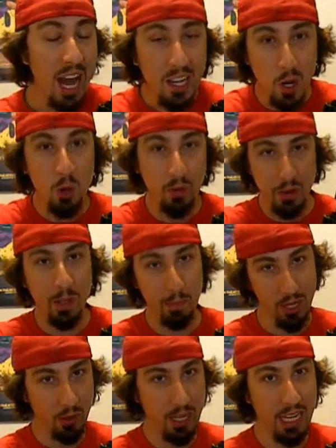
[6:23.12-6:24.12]
right
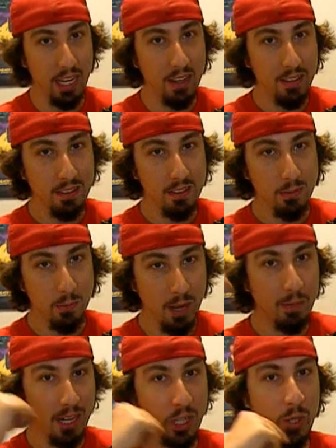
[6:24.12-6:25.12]
over the building
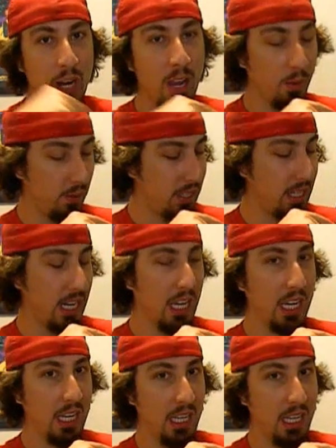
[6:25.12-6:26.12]
where my Shroud was
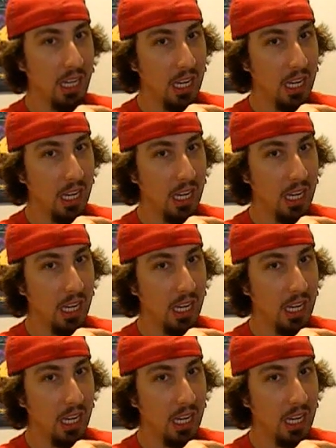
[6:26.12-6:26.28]
sitting,